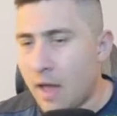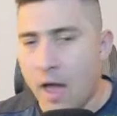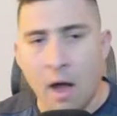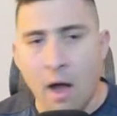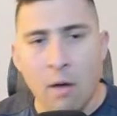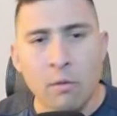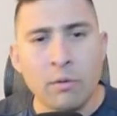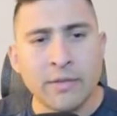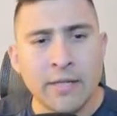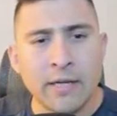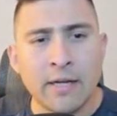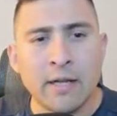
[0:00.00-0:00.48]

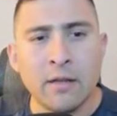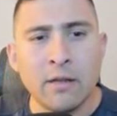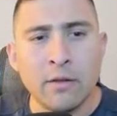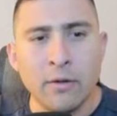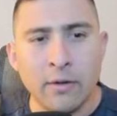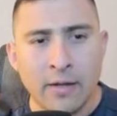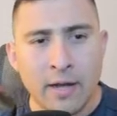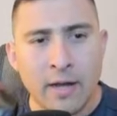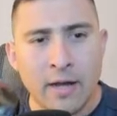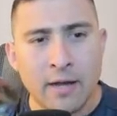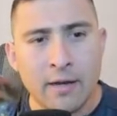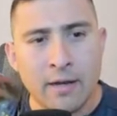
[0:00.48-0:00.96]
I will take a
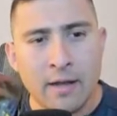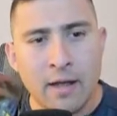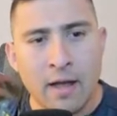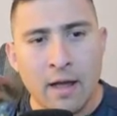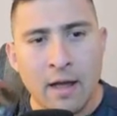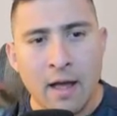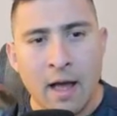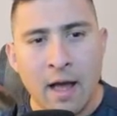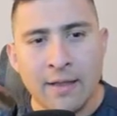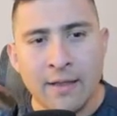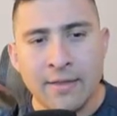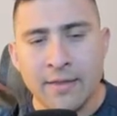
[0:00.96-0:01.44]
look at,
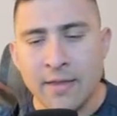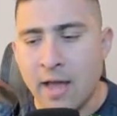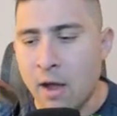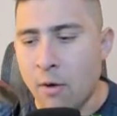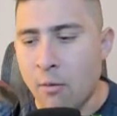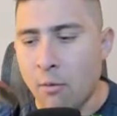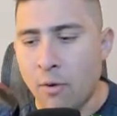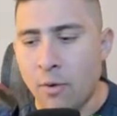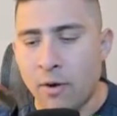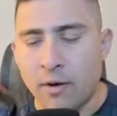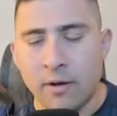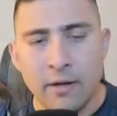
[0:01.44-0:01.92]
at
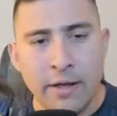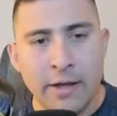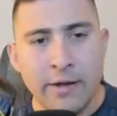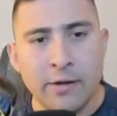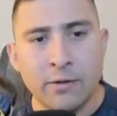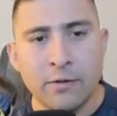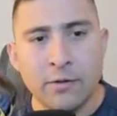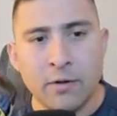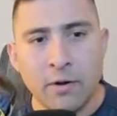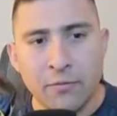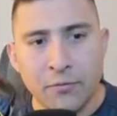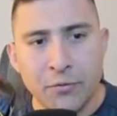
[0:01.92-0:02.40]
that one
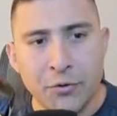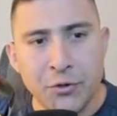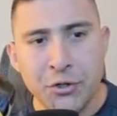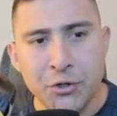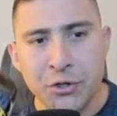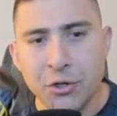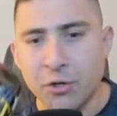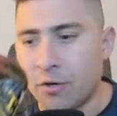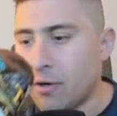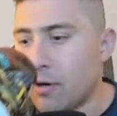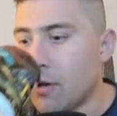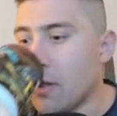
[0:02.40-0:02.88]
later on for
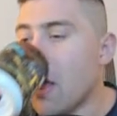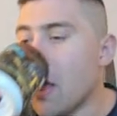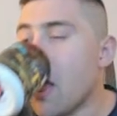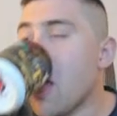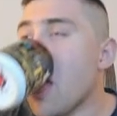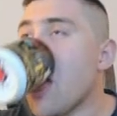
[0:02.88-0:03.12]
sure.